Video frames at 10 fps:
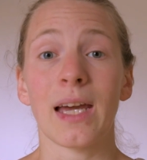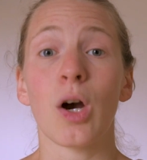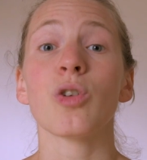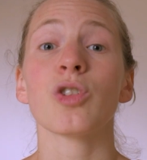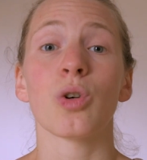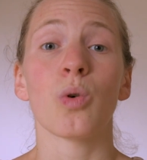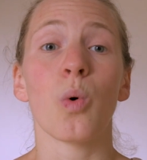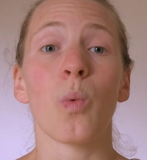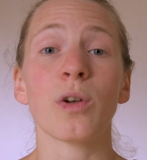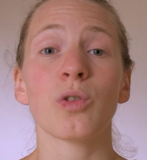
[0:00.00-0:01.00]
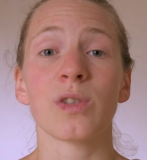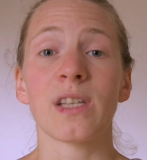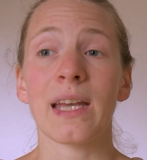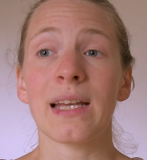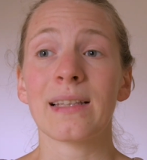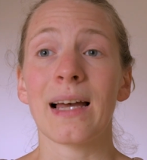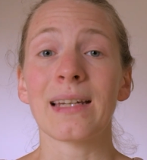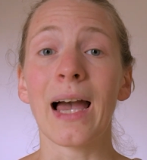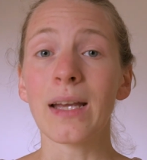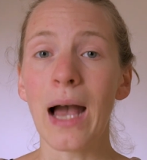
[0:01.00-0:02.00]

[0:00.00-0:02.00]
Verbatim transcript: I also want to say that I